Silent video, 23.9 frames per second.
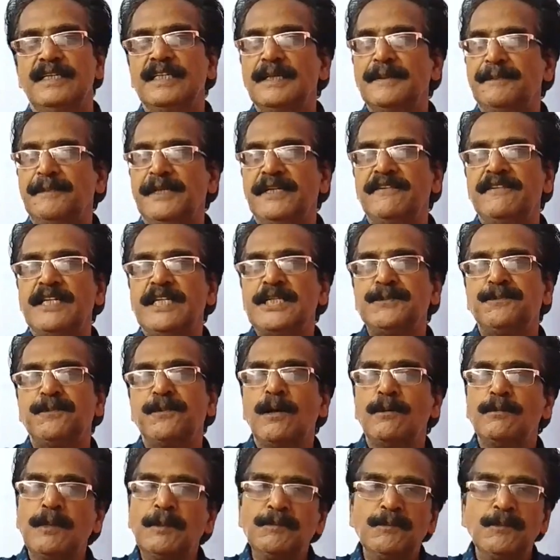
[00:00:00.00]
In the previous
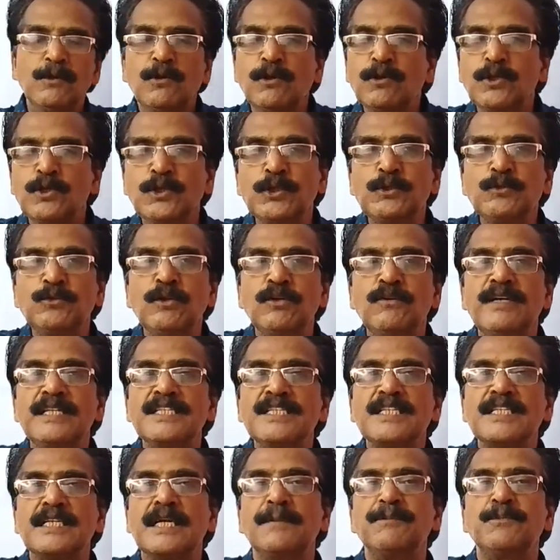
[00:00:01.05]
problem, no 2
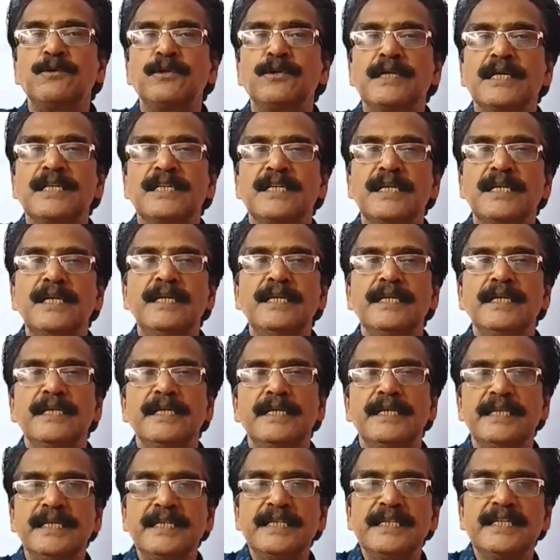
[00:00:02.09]
vowels come together.
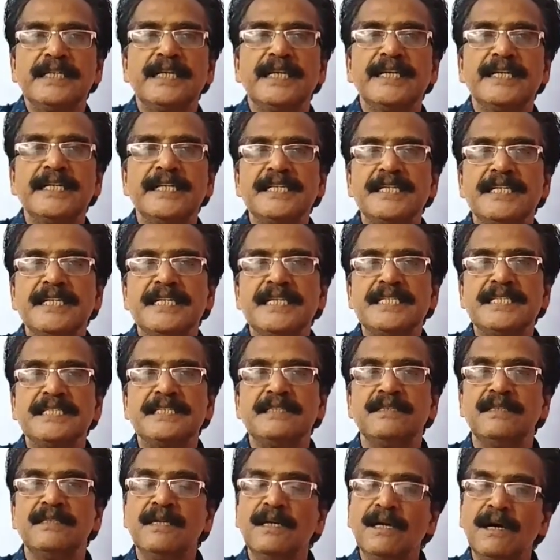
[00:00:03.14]
Here the condition is
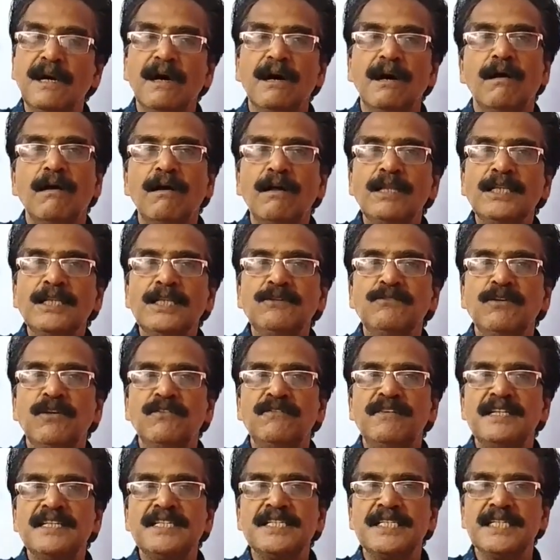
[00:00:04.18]
all the
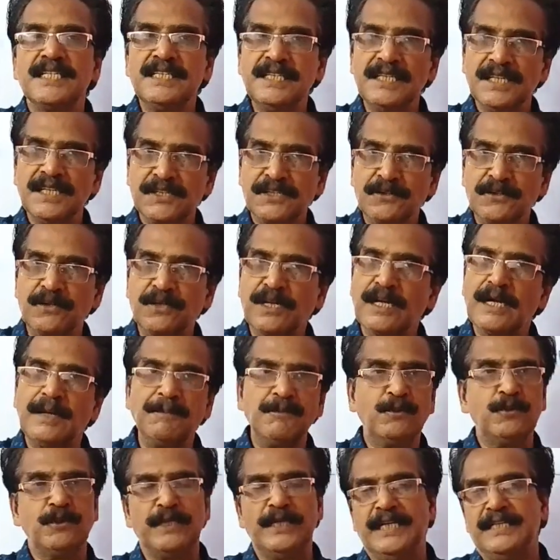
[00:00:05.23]
vowels should
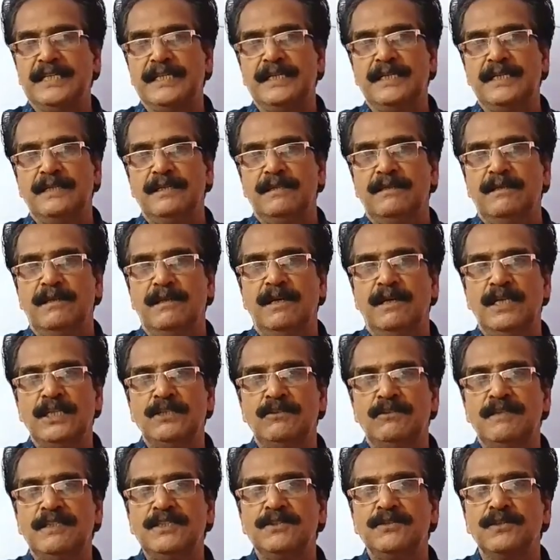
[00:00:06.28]
come together. All
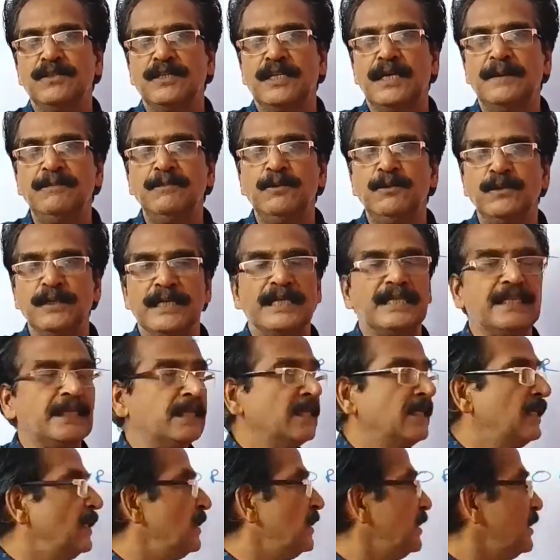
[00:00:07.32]
the vowels should come
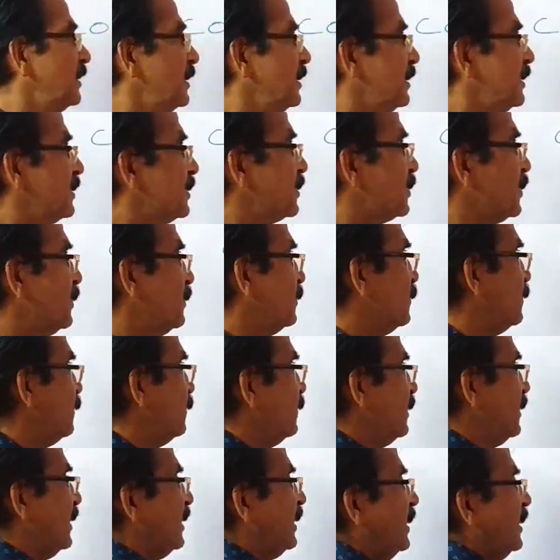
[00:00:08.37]
together.
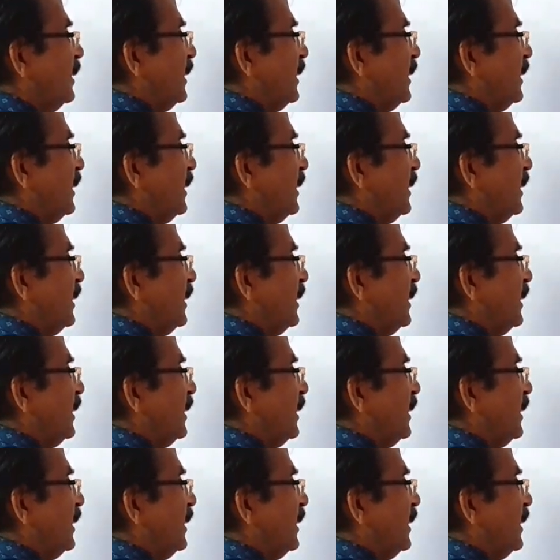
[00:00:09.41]
So